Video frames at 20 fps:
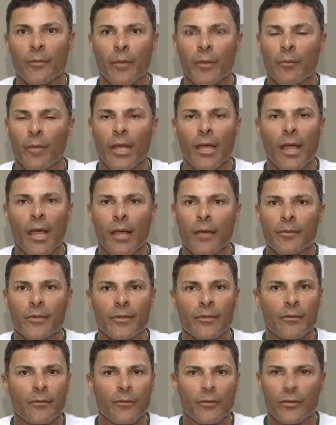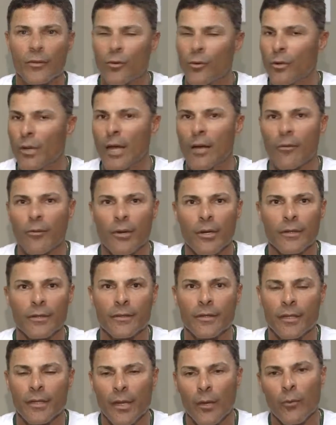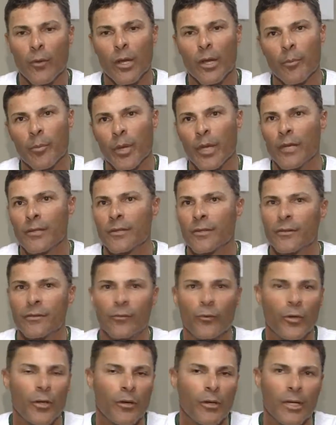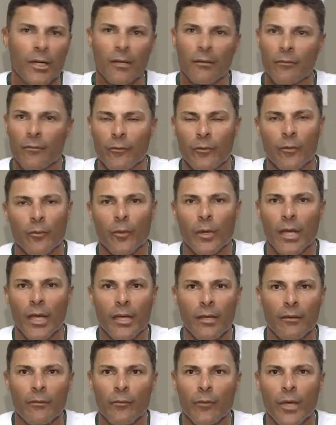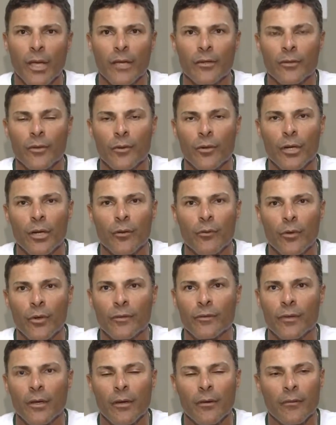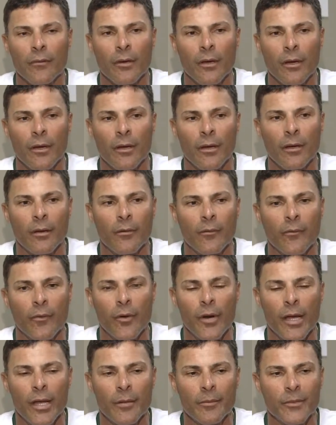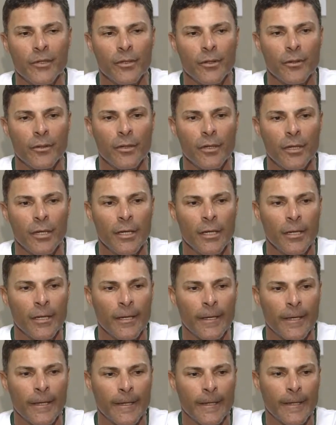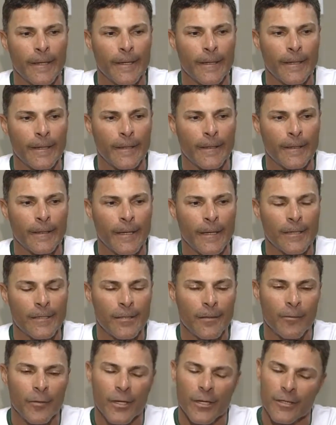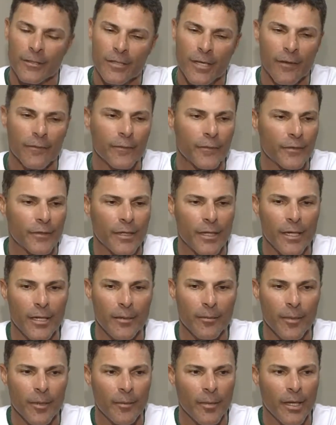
I mean, big games, score a lot of runs, and then when he pitches, we only we can we can score any runs off uh, for him. So and uh, that is something that's tough to see him.